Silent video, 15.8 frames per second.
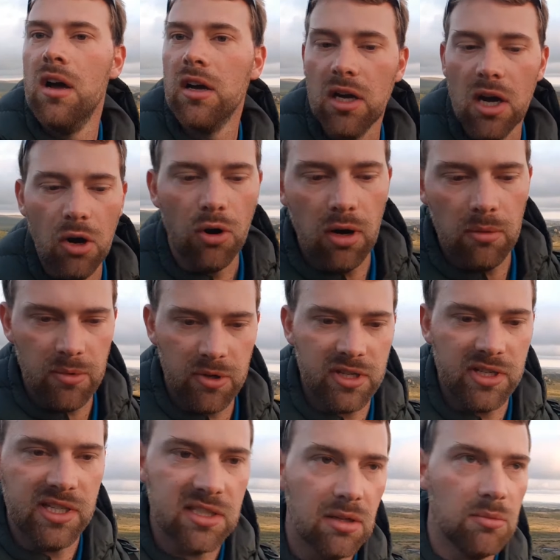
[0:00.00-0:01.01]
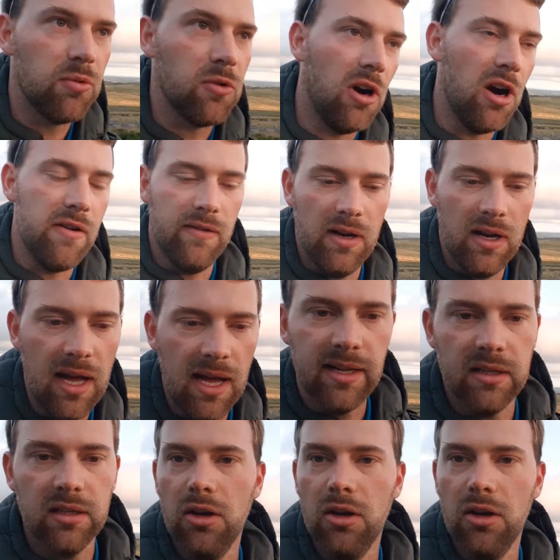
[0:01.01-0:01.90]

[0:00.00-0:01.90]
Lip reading: go on because it's on private land.